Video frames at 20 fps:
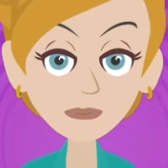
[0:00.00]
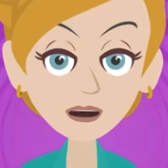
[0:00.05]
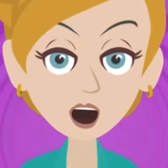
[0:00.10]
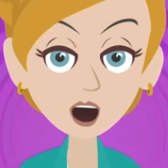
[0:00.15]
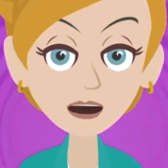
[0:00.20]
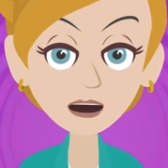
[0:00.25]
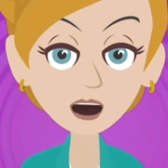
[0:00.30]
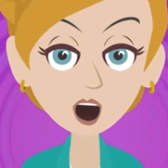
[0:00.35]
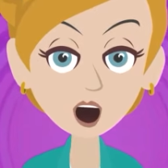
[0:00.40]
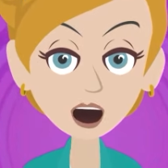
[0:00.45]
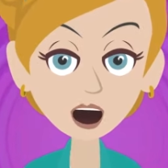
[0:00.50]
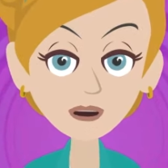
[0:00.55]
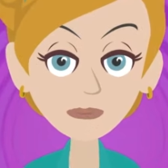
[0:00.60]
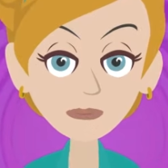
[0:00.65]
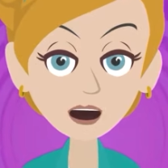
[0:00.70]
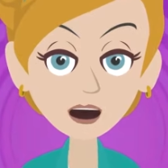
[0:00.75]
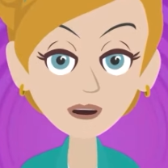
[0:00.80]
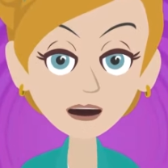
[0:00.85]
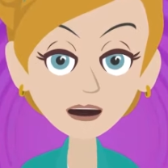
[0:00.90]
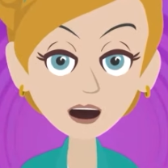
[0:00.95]
Only
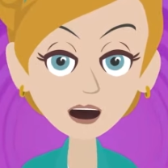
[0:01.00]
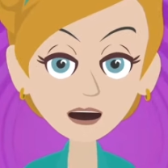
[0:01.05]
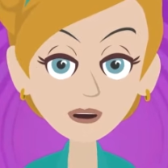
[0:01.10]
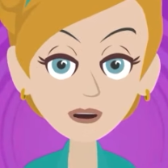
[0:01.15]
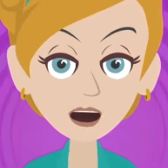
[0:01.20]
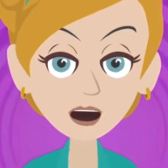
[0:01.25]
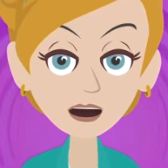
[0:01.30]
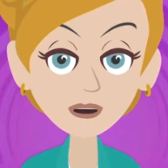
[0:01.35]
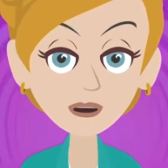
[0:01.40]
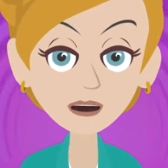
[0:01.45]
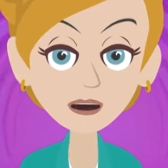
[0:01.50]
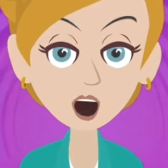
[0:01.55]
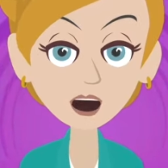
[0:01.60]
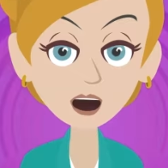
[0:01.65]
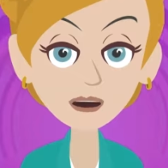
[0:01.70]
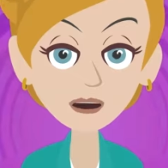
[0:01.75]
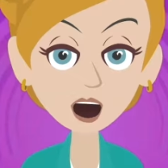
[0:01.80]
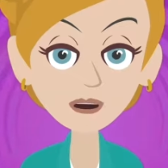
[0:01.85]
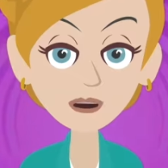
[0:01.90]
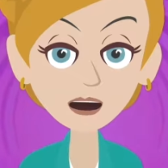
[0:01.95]
most of you, and here's the
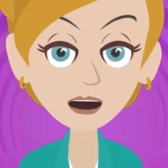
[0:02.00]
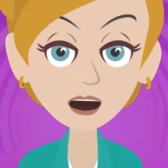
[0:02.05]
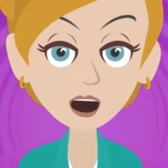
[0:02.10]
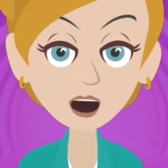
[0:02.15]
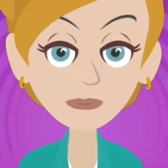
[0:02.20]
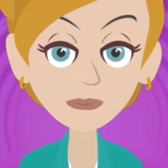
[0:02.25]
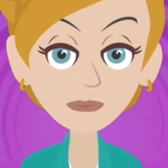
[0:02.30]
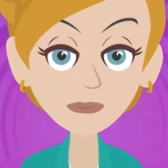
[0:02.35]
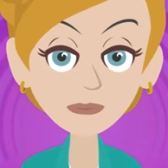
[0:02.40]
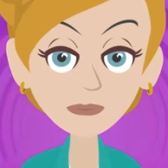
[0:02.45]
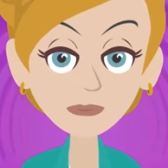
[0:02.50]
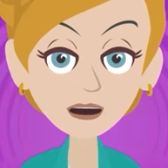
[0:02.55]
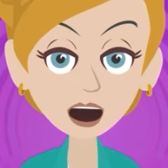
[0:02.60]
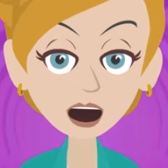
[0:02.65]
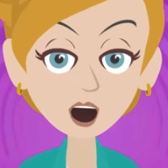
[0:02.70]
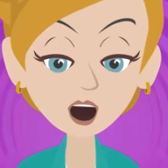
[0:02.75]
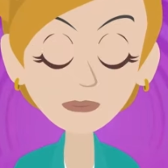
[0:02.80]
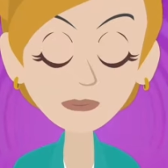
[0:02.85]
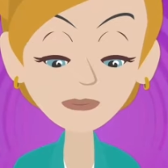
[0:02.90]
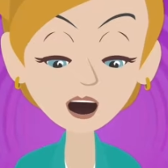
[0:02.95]
really good news,
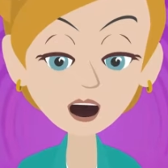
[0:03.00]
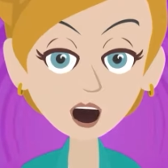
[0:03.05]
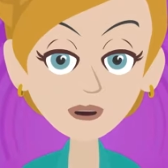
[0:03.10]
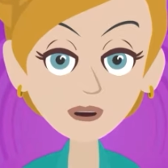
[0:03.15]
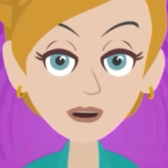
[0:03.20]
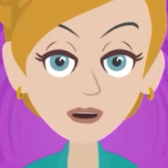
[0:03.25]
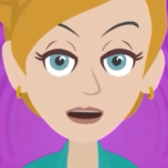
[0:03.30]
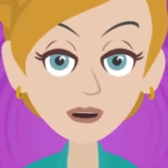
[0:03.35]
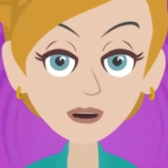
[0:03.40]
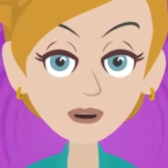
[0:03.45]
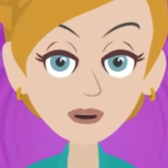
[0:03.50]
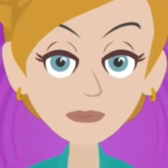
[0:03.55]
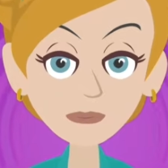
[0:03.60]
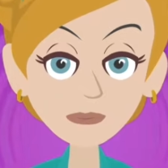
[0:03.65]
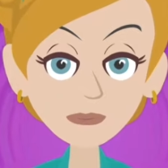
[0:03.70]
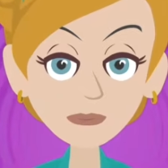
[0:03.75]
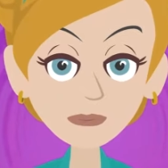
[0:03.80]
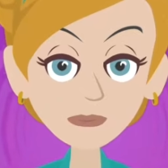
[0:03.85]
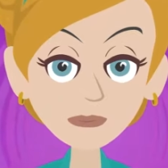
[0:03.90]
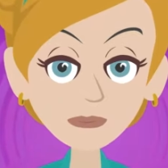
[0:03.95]
most of you
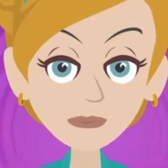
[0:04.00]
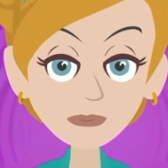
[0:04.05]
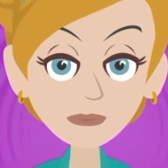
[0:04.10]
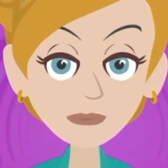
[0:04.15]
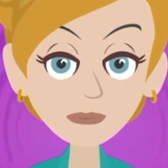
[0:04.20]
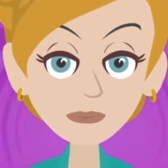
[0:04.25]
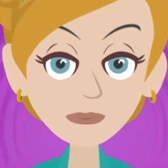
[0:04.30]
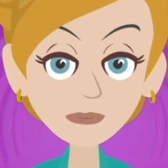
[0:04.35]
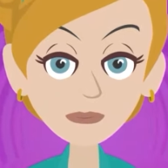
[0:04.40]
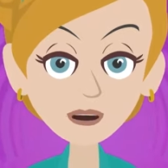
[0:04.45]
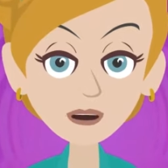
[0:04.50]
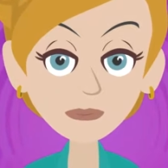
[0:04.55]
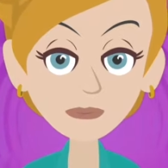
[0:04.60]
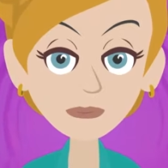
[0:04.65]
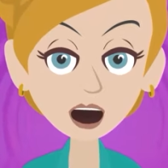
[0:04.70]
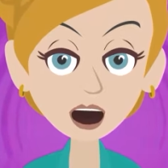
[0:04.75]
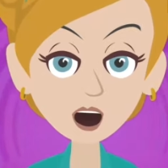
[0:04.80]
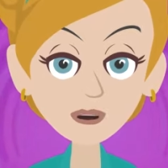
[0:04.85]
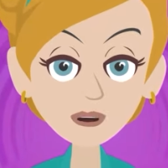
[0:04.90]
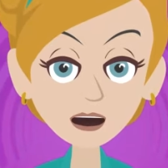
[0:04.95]

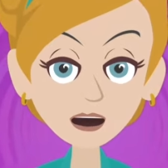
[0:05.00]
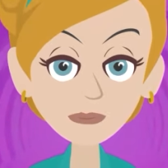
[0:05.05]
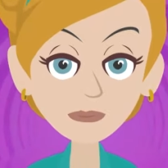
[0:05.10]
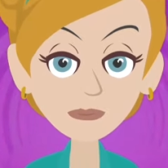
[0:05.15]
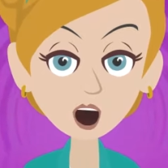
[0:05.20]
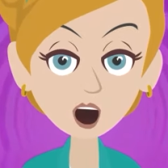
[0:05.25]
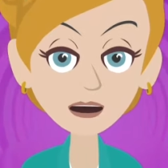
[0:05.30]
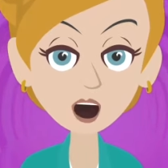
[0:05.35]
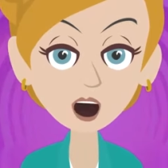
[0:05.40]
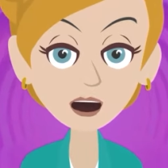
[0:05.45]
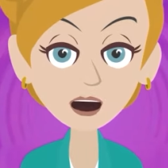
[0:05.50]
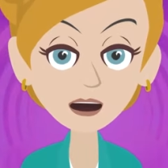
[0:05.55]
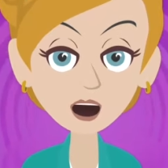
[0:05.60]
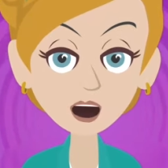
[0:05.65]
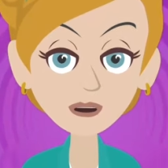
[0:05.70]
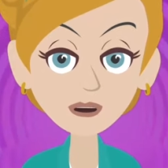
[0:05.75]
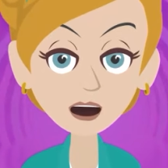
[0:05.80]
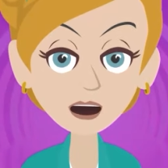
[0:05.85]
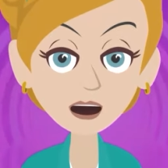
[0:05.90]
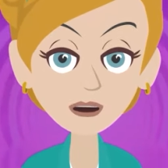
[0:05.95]
established your
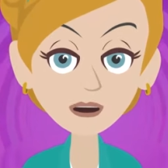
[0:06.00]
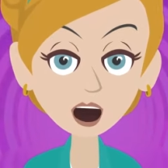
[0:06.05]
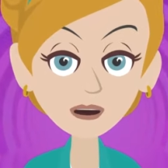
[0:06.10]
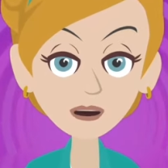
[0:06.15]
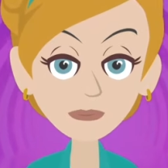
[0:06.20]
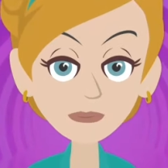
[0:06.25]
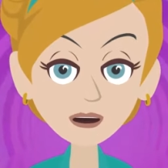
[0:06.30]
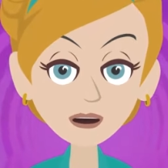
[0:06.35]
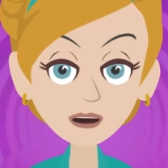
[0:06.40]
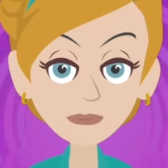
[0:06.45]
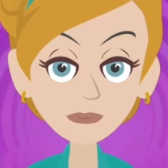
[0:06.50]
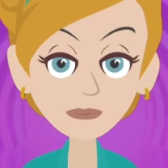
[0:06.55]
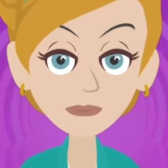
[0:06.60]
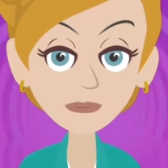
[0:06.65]
dominant vibrations